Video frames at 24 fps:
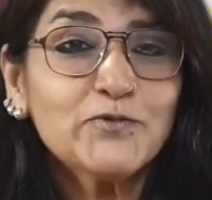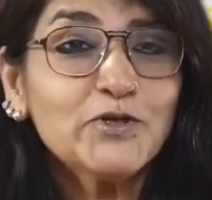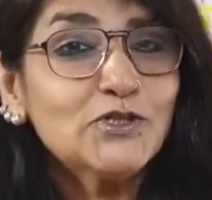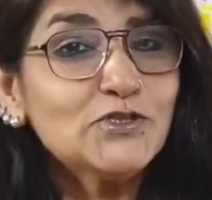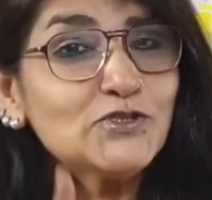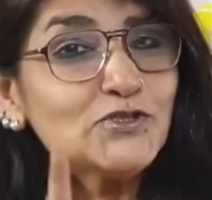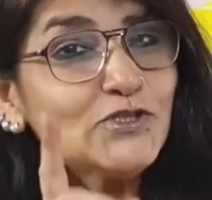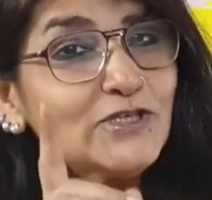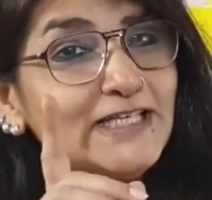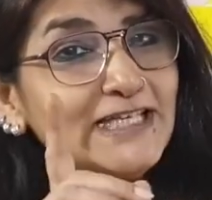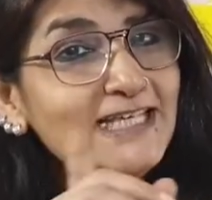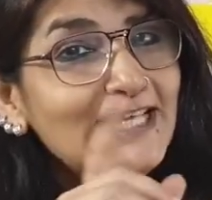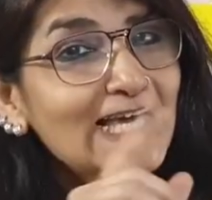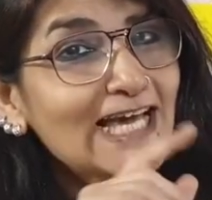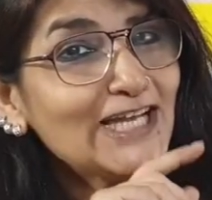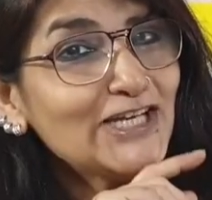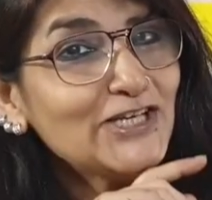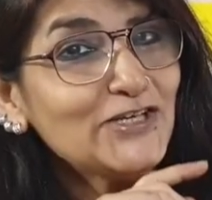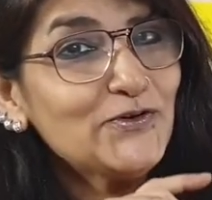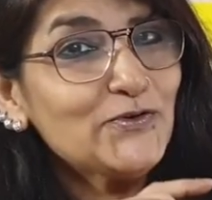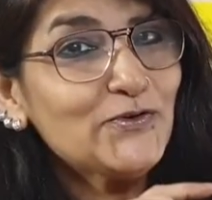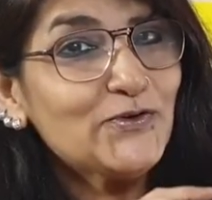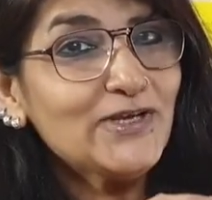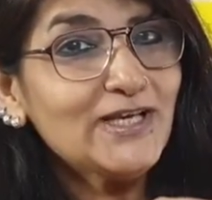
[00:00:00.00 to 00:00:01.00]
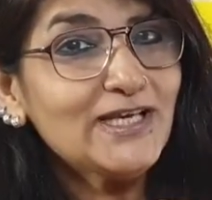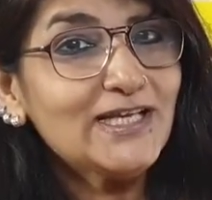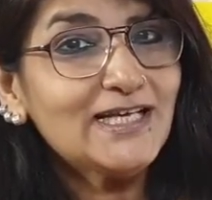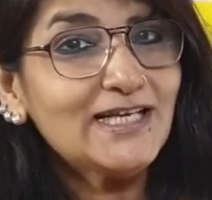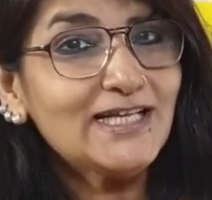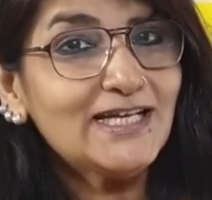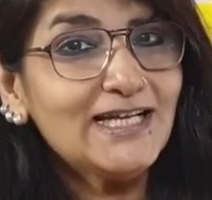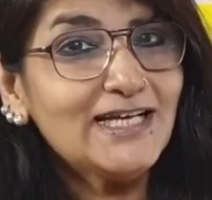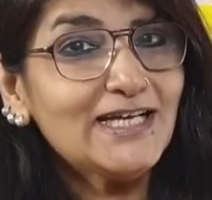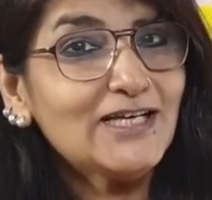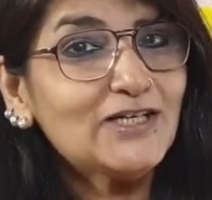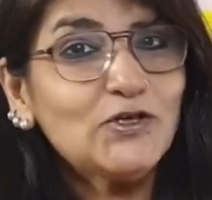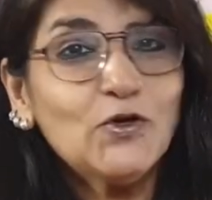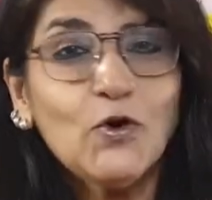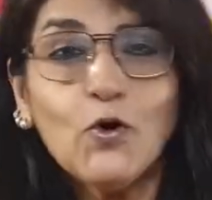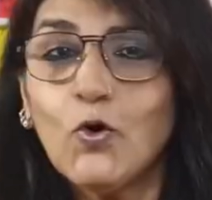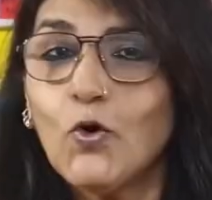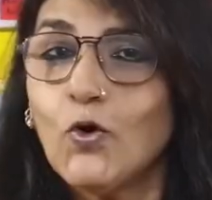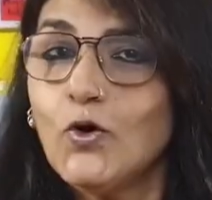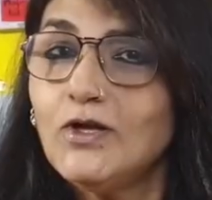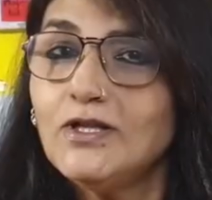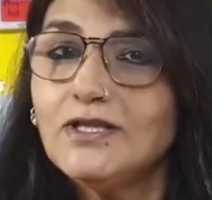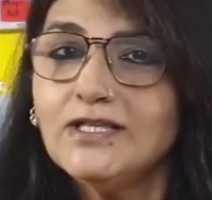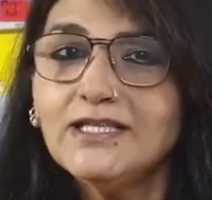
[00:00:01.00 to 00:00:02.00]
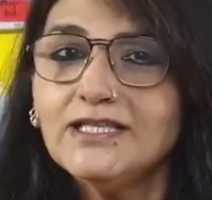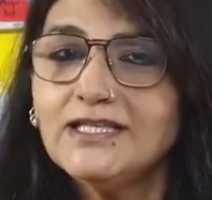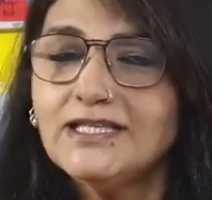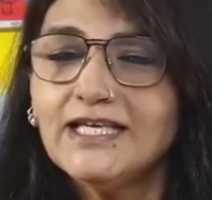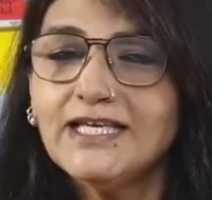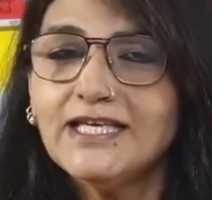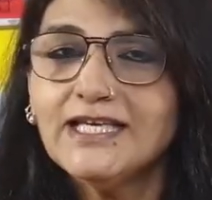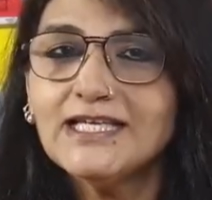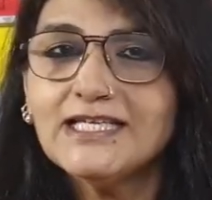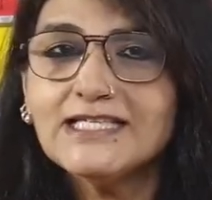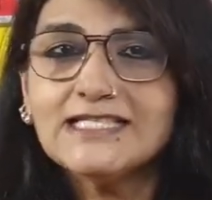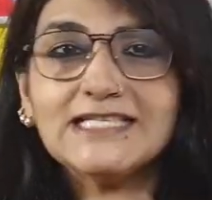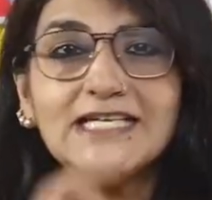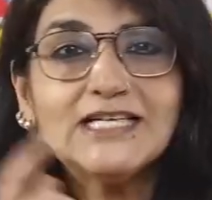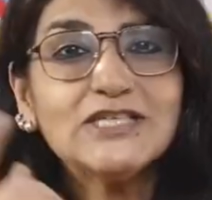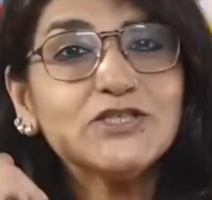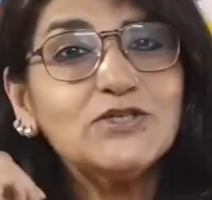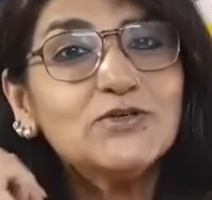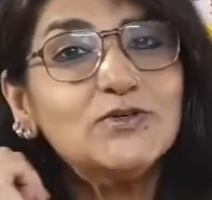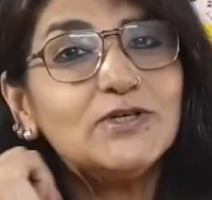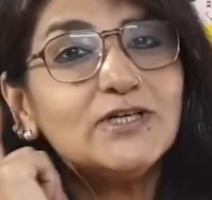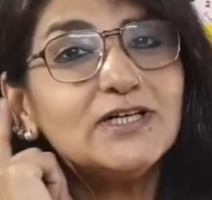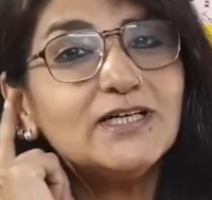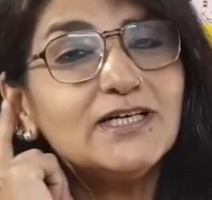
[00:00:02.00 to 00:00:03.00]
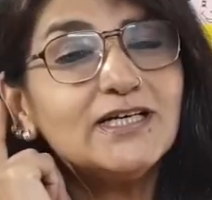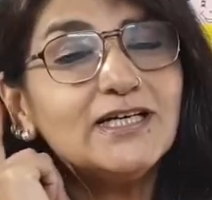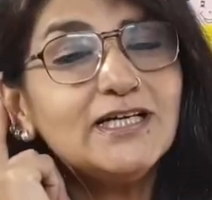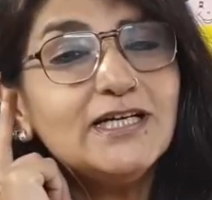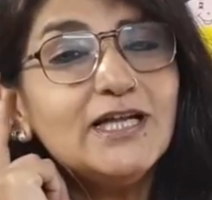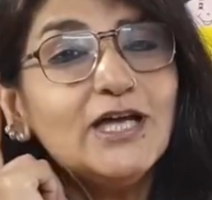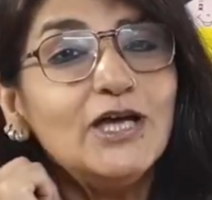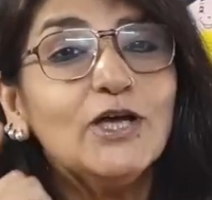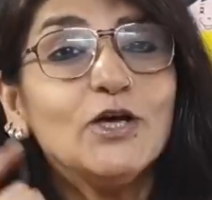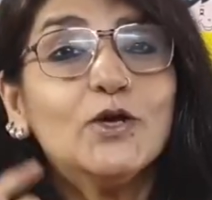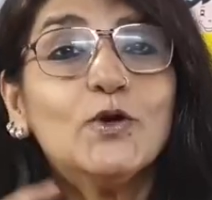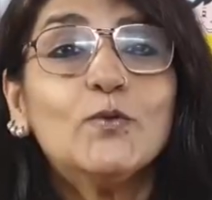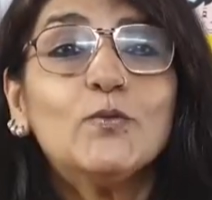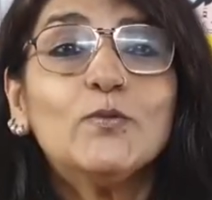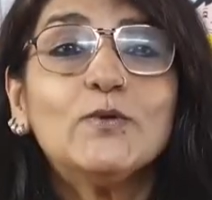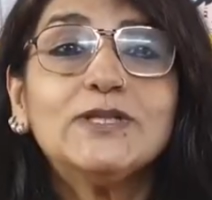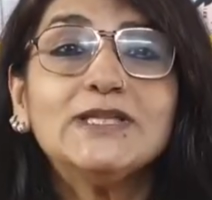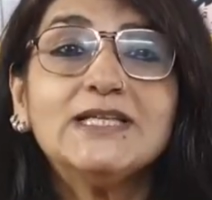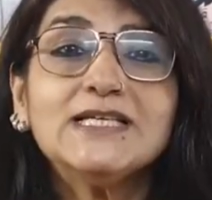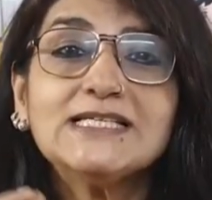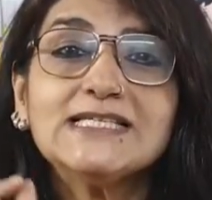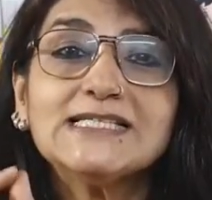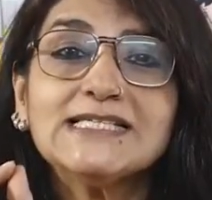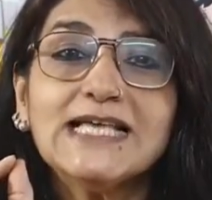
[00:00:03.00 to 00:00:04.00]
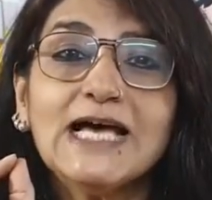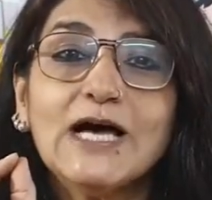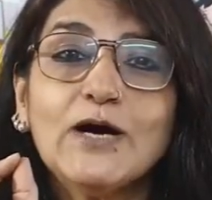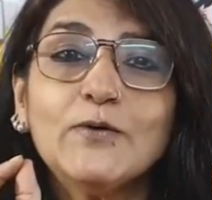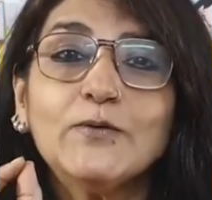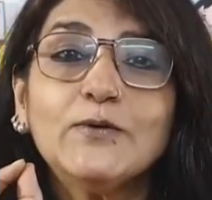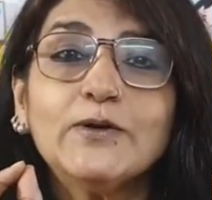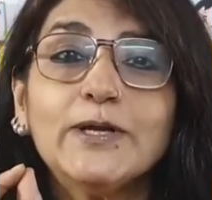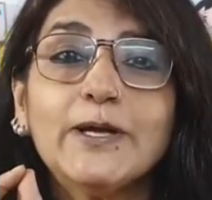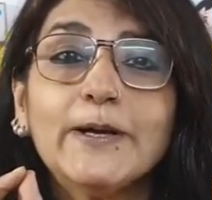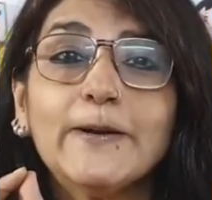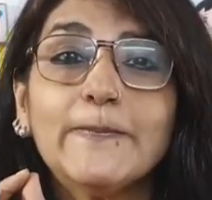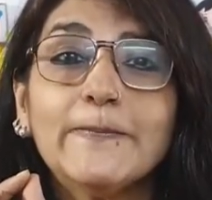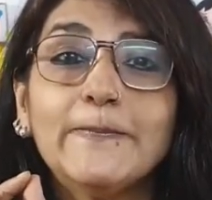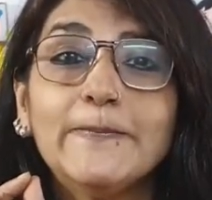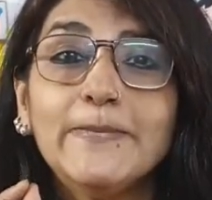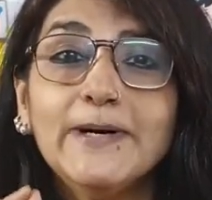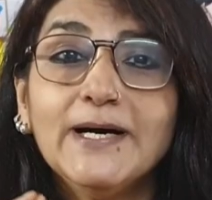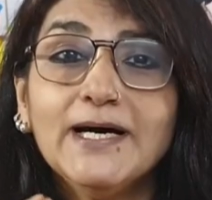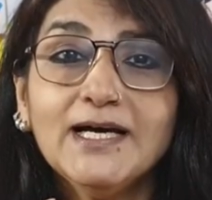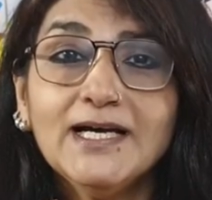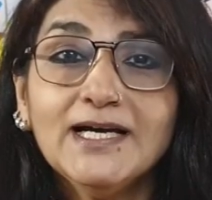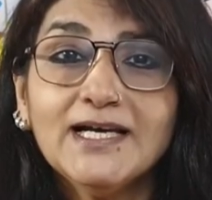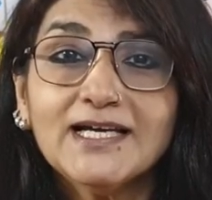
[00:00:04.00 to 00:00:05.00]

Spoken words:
So, can you recollect all the things that you heard with the sound B?